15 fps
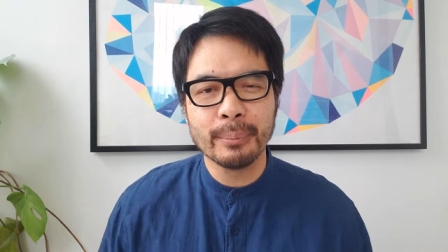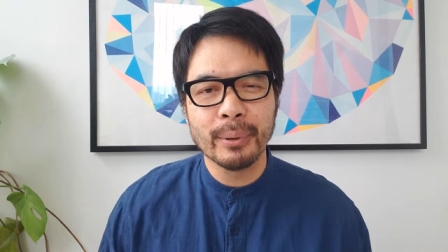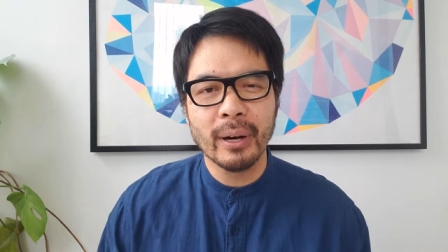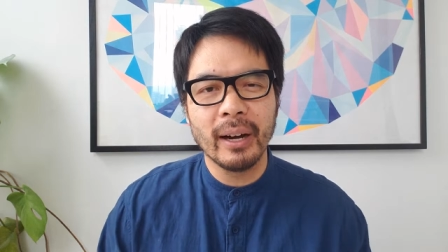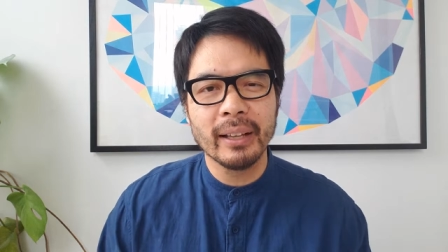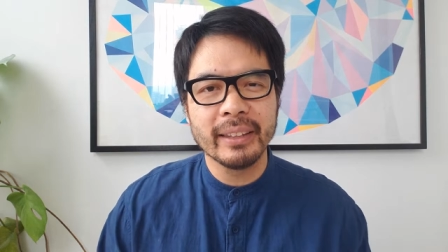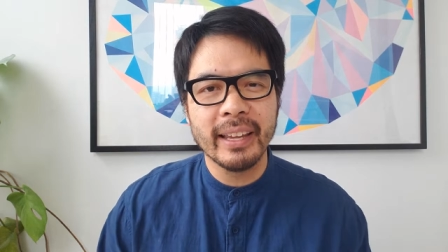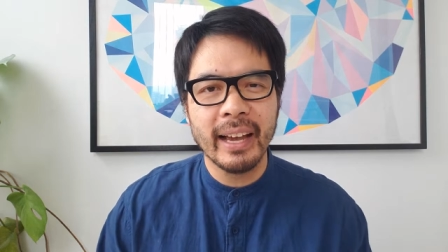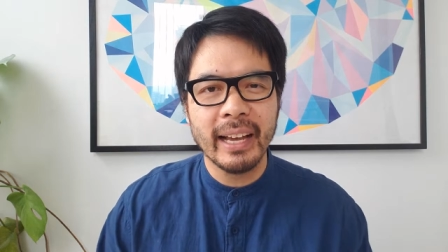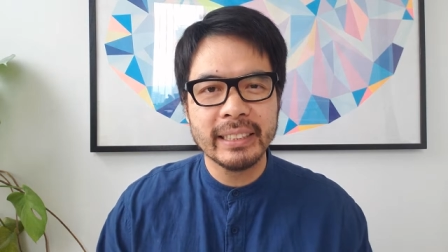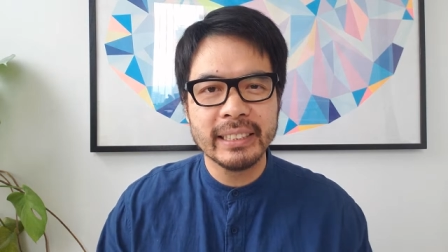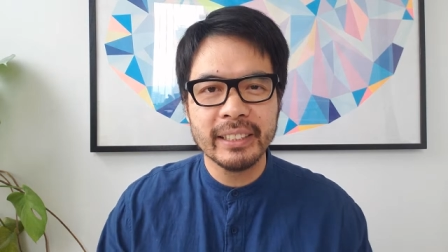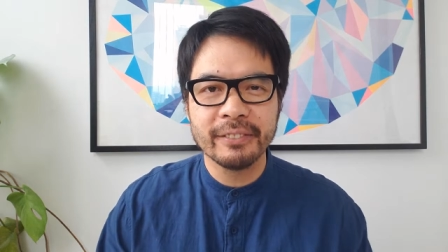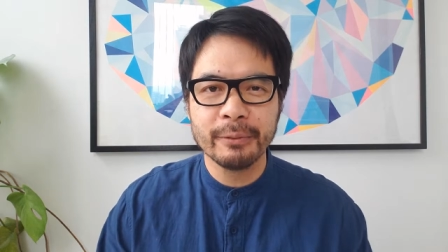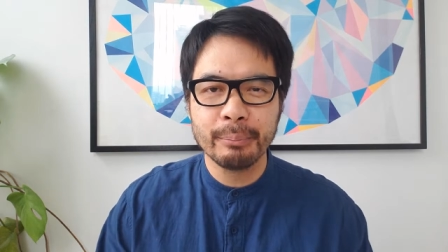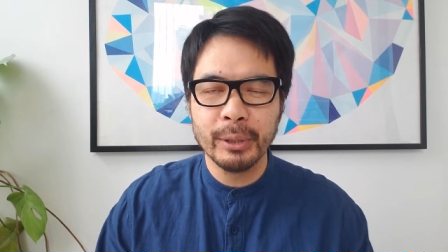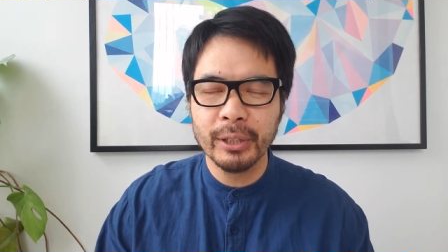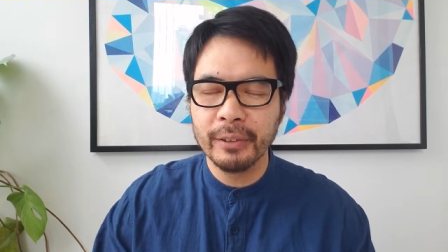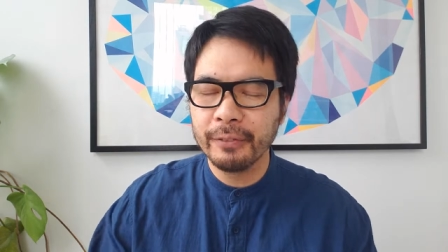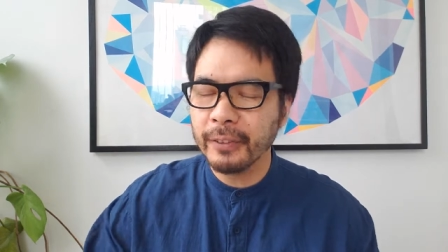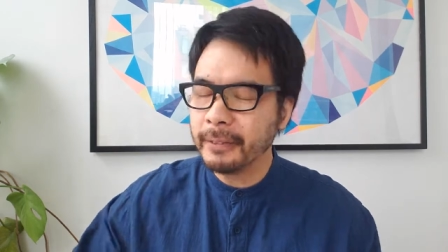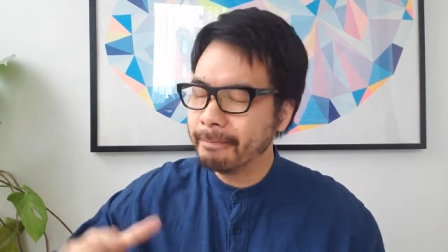and broadcasting from
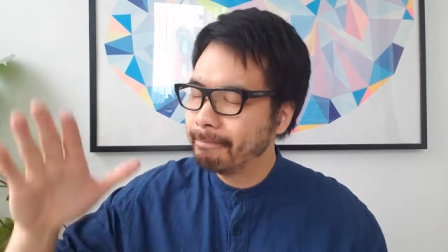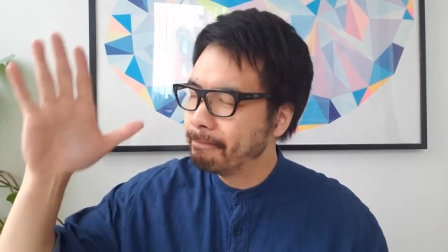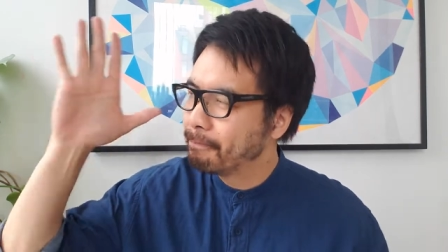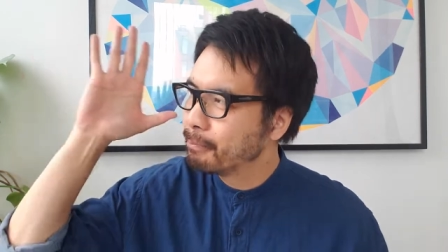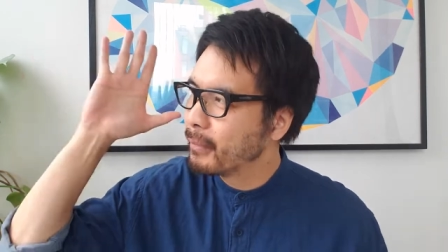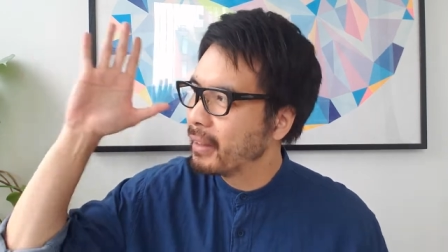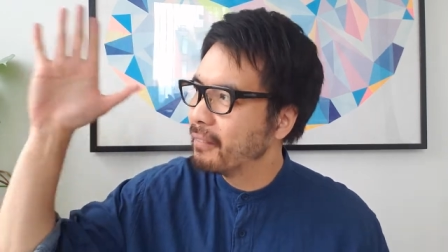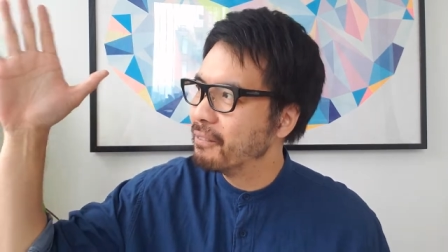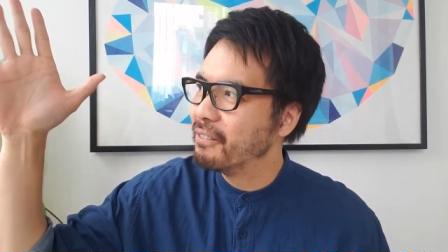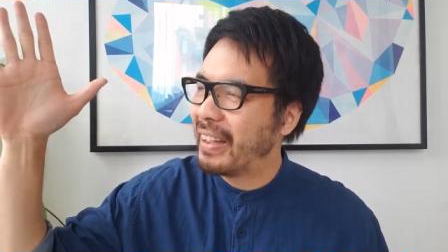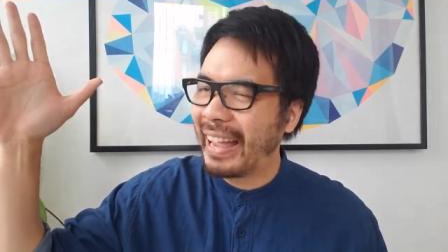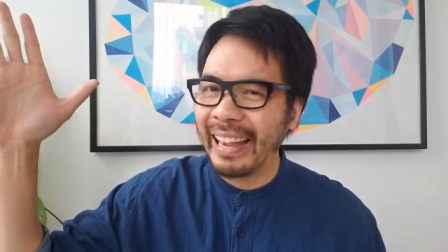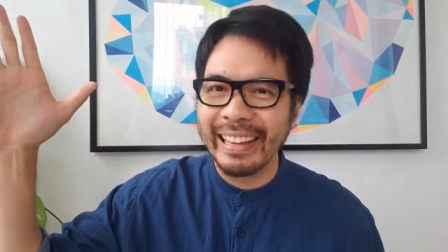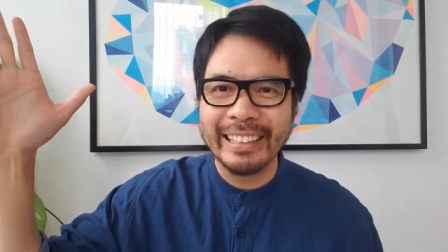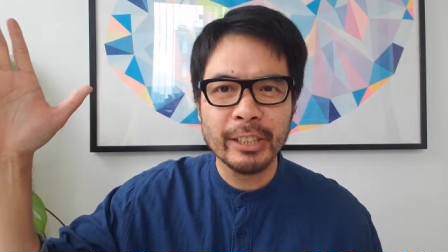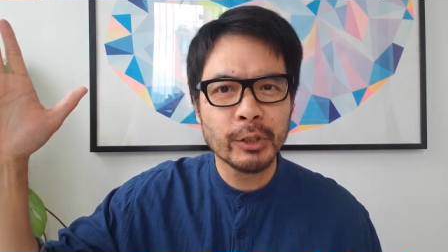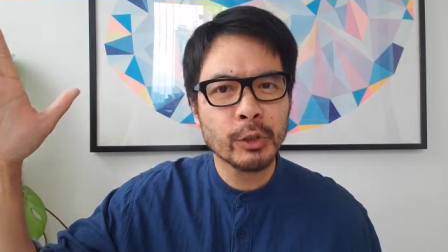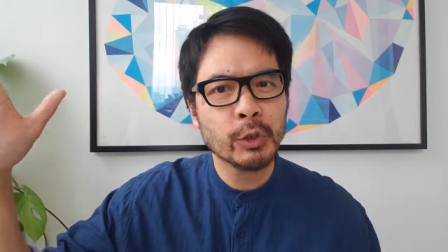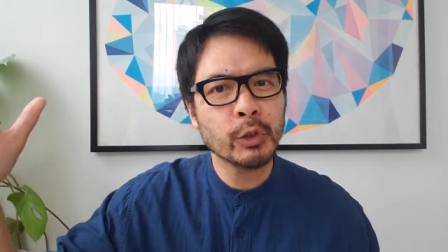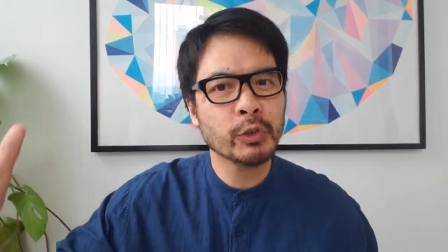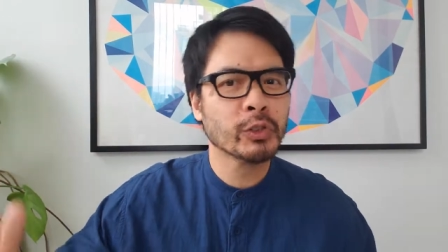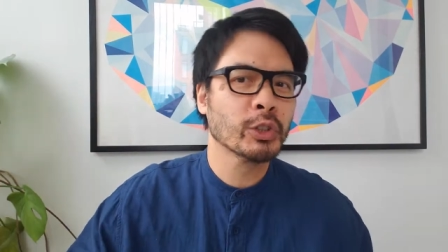beautiful
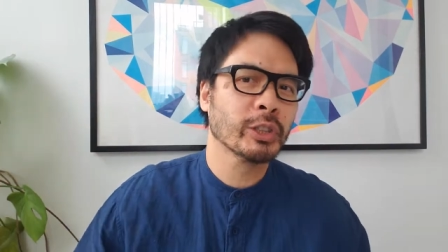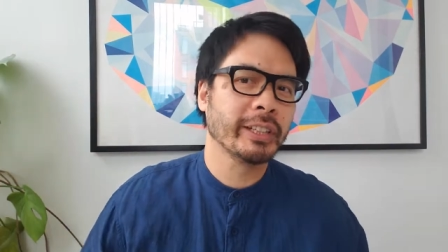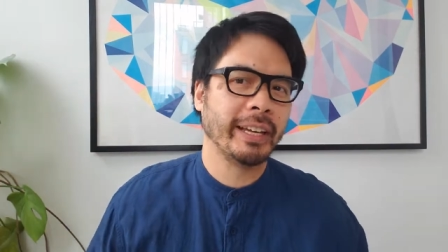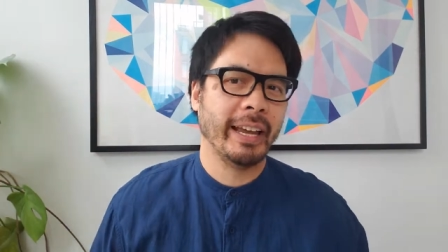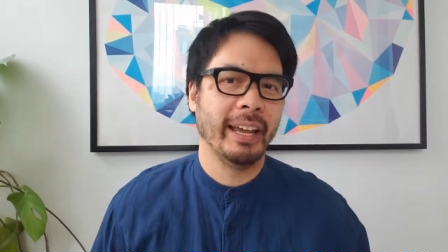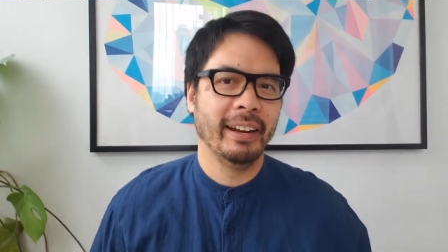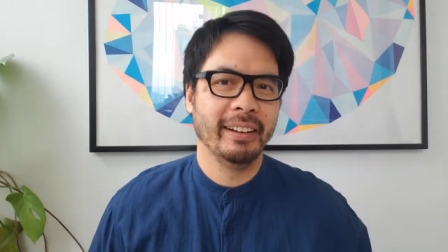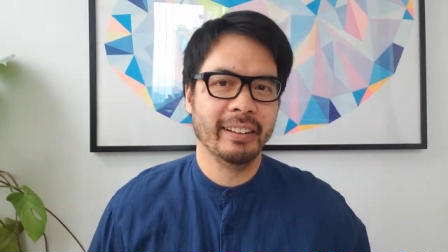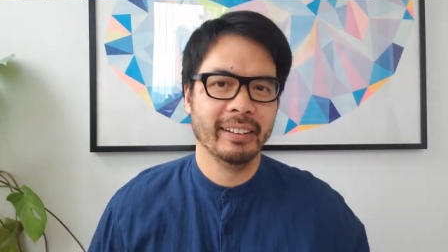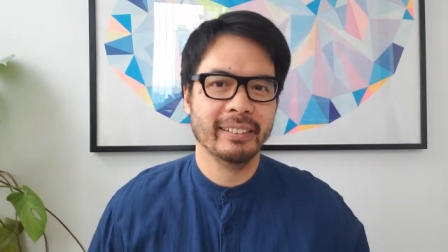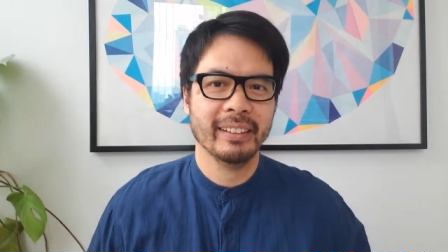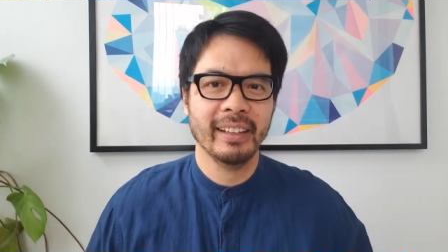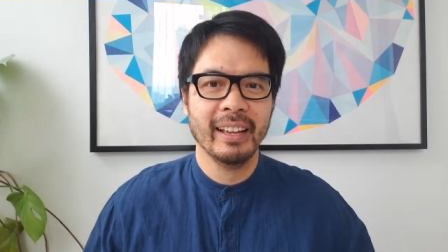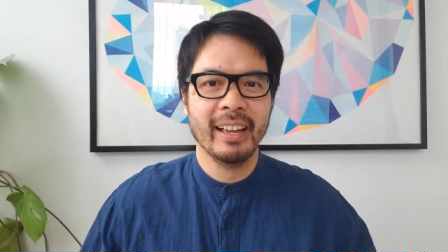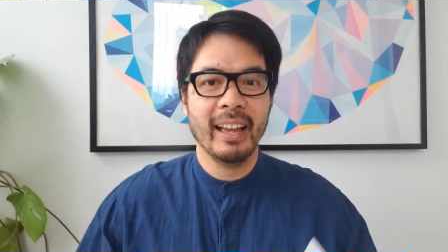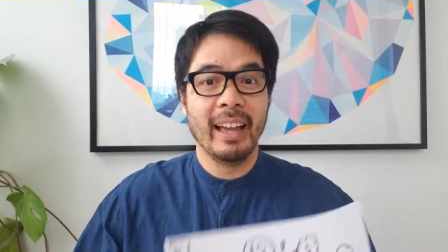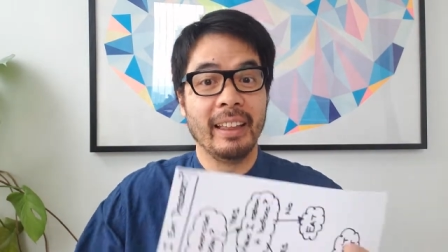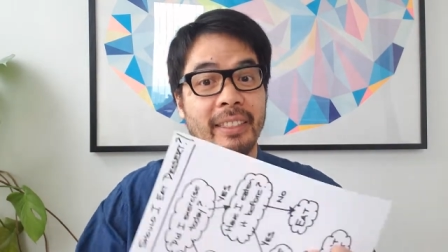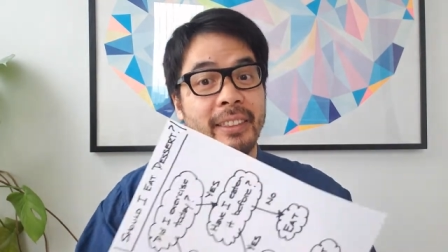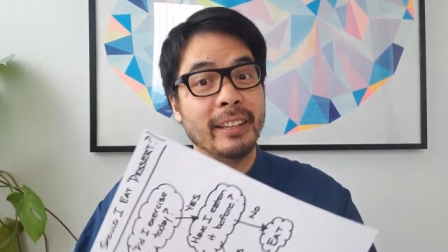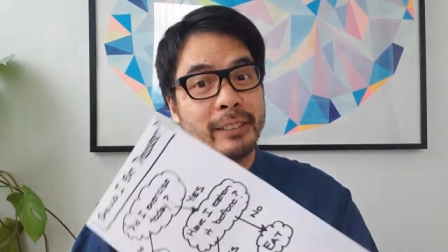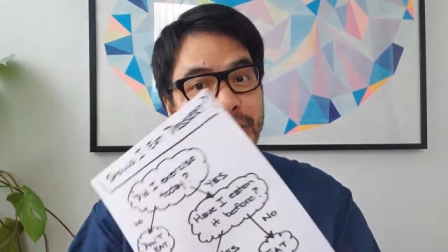Vancouver, Canada. And